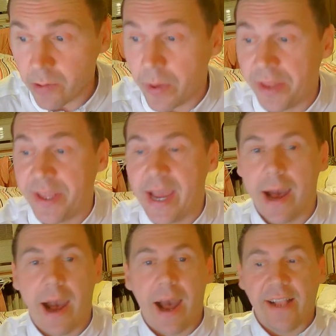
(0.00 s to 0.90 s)
when they
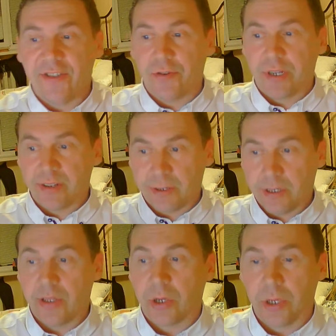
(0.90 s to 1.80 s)
are answering
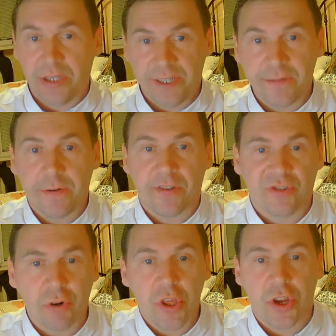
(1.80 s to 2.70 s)
the different
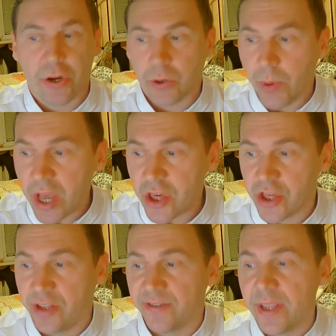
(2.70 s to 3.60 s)
structuring
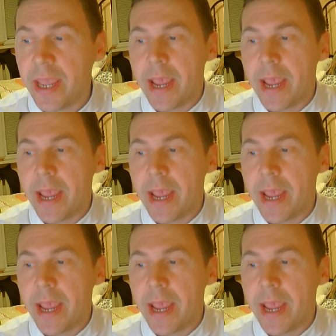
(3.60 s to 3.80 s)
questions,